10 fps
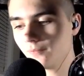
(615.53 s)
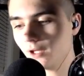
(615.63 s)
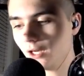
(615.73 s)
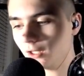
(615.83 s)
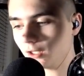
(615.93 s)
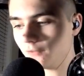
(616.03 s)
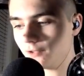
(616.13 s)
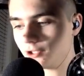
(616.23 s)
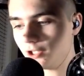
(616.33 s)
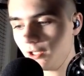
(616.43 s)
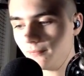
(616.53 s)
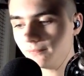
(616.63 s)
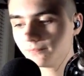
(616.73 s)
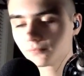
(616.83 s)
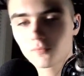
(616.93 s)
I love this team.
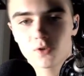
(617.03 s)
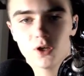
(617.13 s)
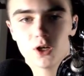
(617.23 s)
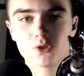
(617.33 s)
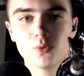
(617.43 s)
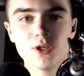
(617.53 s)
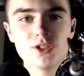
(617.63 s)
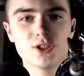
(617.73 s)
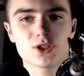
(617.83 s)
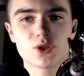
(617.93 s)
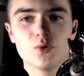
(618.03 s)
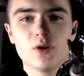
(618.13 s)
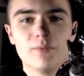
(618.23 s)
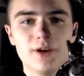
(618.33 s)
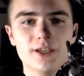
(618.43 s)
Carson, what is your score
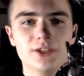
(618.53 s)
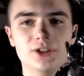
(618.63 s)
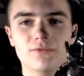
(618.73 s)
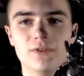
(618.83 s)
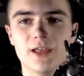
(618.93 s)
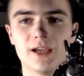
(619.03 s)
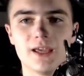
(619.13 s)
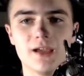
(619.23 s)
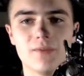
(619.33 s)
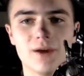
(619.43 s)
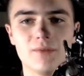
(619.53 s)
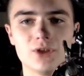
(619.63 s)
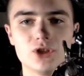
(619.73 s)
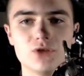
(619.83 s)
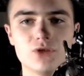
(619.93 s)
prediction for that game? How
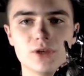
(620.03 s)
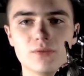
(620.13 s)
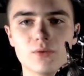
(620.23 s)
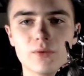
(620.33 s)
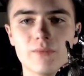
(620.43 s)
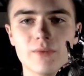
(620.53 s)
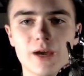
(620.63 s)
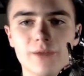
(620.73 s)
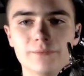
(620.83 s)
much do you think we'll win by?